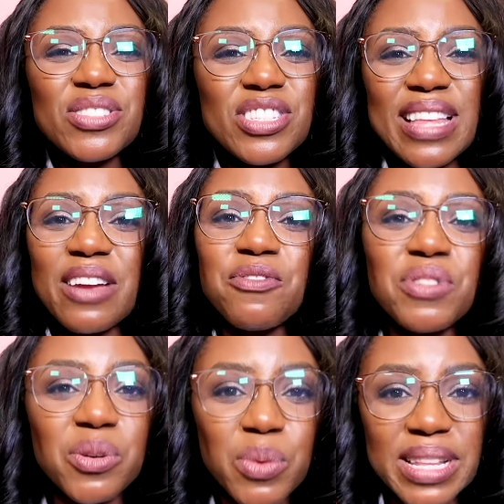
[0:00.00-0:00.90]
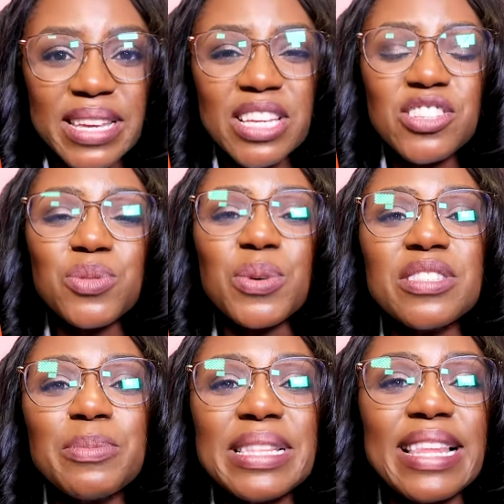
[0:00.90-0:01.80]
just like Free Willy, it just
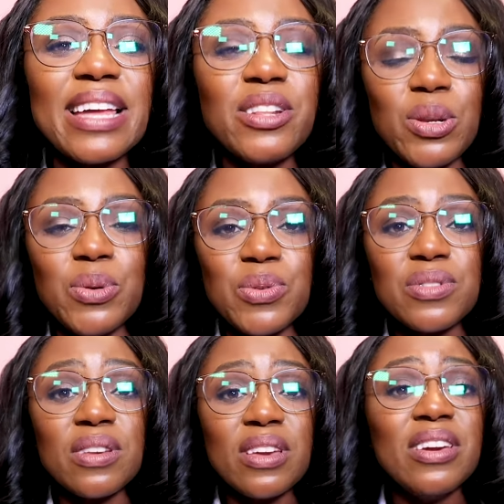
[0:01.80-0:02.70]
wants to be let loose.